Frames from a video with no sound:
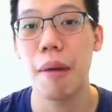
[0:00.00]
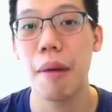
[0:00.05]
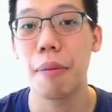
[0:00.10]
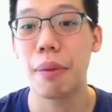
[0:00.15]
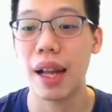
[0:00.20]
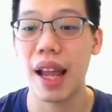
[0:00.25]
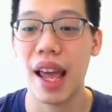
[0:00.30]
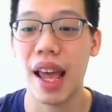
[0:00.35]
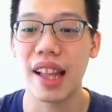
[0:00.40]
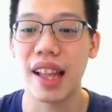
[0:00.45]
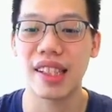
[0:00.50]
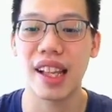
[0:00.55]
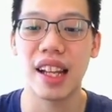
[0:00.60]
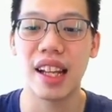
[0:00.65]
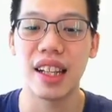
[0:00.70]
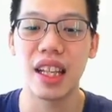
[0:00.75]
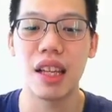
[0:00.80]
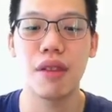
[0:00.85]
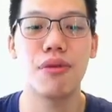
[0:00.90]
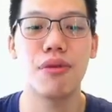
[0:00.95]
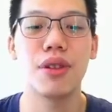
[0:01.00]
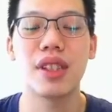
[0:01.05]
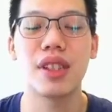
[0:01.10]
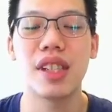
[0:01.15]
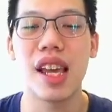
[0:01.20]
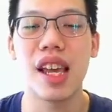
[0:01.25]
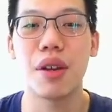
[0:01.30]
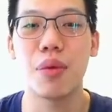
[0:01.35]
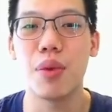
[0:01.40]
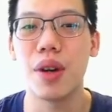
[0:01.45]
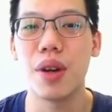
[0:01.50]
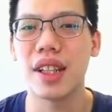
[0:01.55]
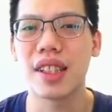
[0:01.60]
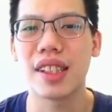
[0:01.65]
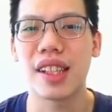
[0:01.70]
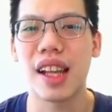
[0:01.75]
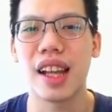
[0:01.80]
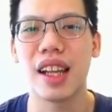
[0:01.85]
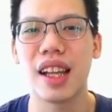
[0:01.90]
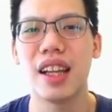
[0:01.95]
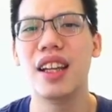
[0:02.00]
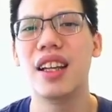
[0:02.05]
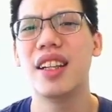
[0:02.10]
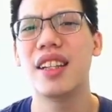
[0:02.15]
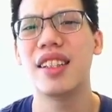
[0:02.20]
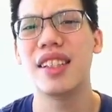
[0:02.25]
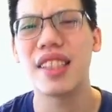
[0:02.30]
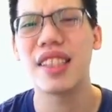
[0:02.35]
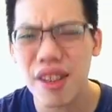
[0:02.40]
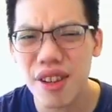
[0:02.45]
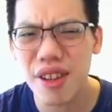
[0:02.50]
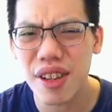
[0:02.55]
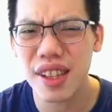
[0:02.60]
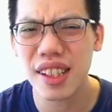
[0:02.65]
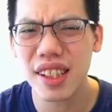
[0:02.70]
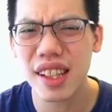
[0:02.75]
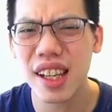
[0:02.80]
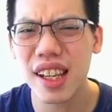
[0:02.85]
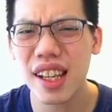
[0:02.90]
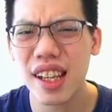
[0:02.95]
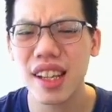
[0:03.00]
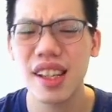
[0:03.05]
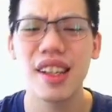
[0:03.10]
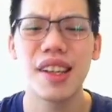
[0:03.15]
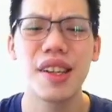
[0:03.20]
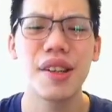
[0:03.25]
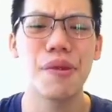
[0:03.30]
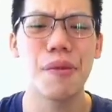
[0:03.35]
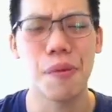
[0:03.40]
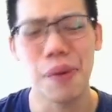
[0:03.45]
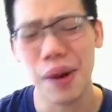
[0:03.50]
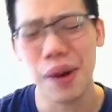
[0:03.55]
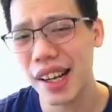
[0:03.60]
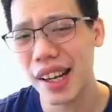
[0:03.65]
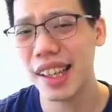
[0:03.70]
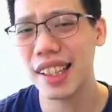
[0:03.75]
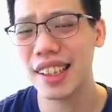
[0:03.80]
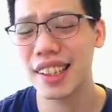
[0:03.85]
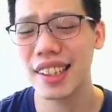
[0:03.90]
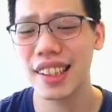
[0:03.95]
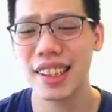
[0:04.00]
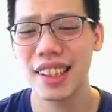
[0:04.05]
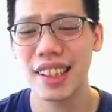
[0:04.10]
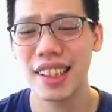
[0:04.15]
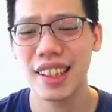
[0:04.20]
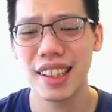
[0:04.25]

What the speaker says: Plans that leave you saying words like, seriously? What?